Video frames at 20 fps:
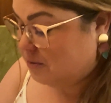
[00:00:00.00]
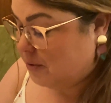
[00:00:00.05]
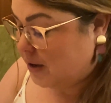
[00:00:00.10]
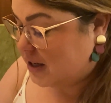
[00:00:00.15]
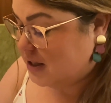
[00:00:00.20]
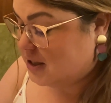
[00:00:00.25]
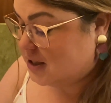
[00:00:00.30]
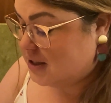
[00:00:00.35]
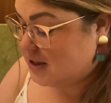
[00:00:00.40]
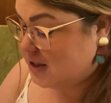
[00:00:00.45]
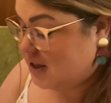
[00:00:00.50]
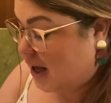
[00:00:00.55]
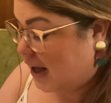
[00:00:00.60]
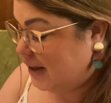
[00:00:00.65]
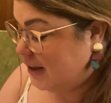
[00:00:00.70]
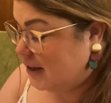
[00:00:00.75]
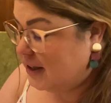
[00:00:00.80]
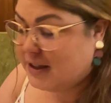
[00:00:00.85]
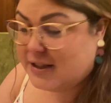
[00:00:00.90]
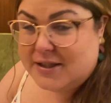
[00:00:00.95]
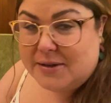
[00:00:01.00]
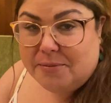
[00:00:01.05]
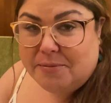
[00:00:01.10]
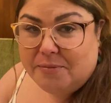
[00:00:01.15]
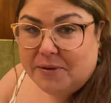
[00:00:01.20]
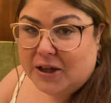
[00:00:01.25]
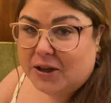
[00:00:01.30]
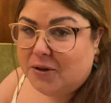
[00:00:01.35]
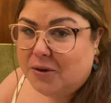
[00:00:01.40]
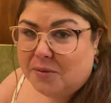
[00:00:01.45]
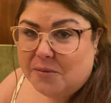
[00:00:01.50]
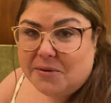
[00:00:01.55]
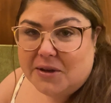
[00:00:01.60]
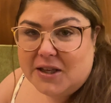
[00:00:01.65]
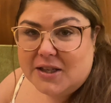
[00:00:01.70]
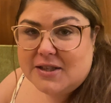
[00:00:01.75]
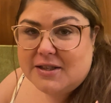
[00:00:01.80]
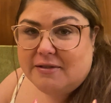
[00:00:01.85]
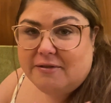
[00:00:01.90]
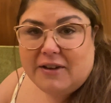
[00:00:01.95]
wedge salad. It's a big old
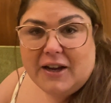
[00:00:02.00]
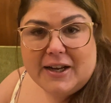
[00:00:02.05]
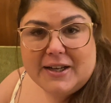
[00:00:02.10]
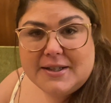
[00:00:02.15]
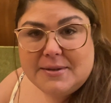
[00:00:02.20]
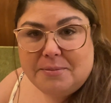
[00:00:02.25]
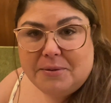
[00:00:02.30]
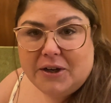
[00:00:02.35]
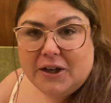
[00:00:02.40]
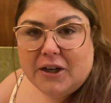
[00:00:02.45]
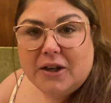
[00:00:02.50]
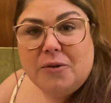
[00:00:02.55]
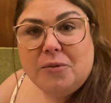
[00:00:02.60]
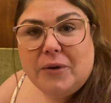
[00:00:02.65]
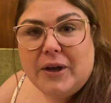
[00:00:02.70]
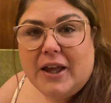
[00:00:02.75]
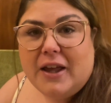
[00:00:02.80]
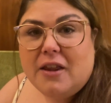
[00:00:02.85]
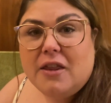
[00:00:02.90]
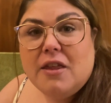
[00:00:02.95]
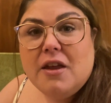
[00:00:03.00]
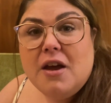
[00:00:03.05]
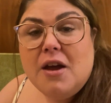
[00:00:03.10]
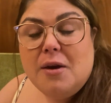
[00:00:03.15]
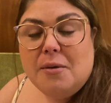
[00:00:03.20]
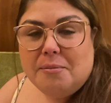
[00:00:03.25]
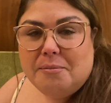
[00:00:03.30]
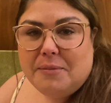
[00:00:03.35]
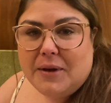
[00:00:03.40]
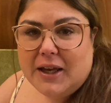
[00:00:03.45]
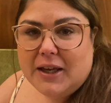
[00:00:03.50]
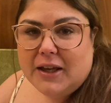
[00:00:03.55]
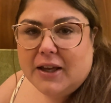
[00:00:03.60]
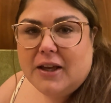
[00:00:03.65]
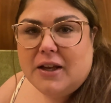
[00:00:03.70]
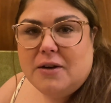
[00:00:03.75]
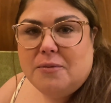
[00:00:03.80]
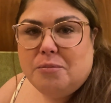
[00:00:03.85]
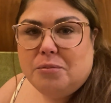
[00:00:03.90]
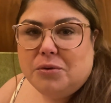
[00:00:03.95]
piece of iceberg with
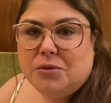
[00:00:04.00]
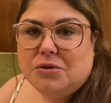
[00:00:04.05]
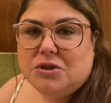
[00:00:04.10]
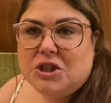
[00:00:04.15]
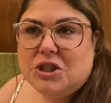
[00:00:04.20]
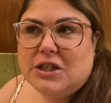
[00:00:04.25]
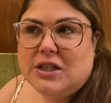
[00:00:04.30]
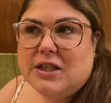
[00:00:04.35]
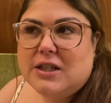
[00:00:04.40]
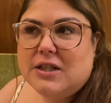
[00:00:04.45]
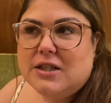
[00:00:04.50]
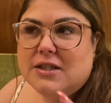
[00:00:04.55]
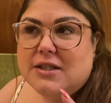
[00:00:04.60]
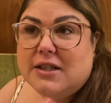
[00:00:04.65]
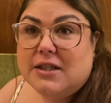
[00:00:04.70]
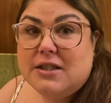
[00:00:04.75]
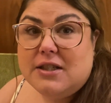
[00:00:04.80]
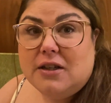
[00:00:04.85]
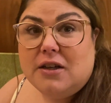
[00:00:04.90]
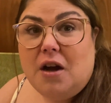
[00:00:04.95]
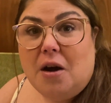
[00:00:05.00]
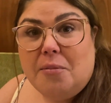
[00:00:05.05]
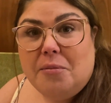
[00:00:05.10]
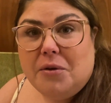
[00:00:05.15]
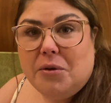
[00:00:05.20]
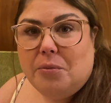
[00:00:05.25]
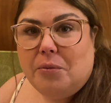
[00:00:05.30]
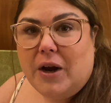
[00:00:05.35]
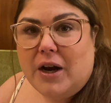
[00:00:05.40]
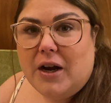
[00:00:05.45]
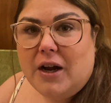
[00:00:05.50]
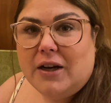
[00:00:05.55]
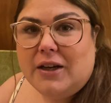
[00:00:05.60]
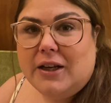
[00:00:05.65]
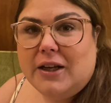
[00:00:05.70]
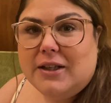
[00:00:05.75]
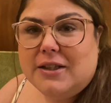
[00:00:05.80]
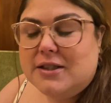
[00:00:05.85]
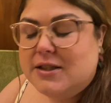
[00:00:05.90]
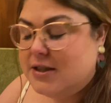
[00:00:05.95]
bacon, blue cheese. It did come with red
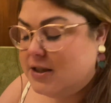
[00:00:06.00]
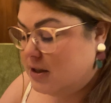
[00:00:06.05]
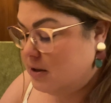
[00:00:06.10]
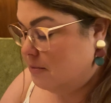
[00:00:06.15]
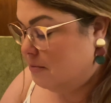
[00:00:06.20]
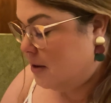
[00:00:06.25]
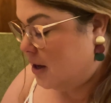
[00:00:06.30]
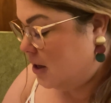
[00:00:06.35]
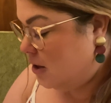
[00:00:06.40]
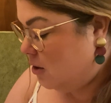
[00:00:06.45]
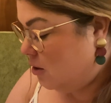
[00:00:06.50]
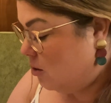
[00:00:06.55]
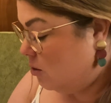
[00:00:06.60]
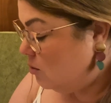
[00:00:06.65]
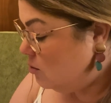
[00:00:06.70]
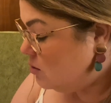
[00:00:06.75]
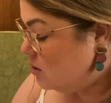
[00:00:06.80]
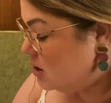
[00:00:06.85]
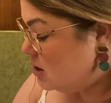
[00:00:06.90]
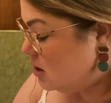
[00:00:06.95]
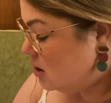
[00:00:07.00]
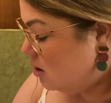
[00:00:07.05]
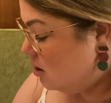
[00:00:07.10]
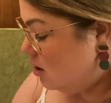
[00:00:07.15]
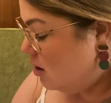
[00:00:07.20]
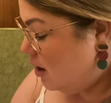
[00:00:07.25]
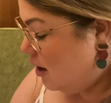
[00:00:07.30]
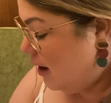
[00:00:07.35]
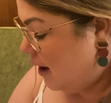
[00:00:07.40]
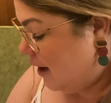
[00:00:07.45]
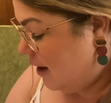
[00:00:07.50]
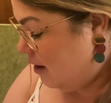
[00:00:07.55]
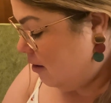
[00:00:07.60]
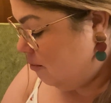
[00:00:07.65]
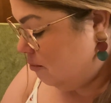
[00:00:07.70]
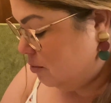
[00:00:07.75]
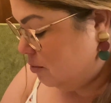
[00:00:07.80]
onions, tomatoes, and